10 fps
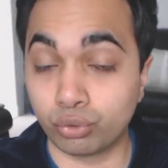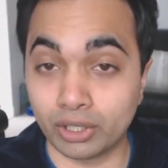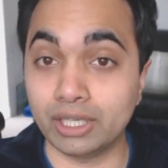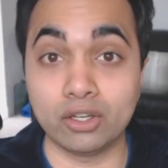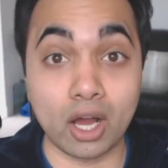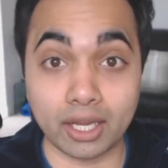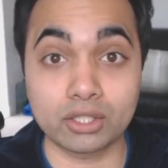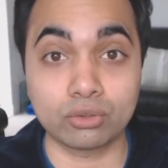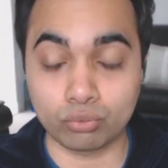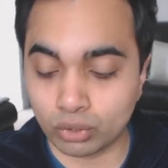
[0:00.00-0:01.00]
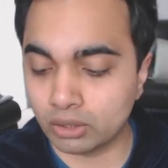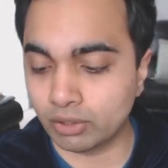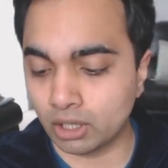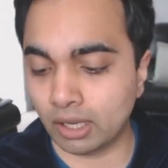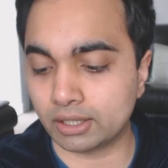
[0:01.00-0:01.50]
Really nice. Really,
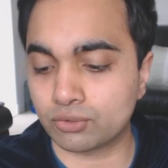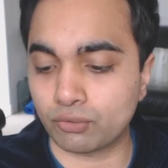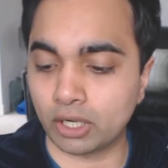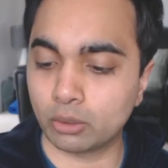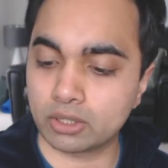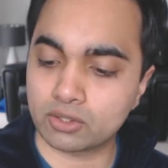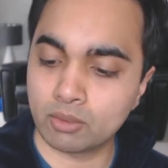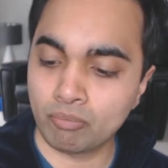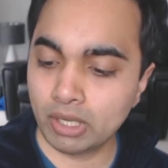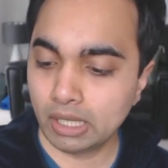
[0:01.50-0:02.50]
really like this fragrance.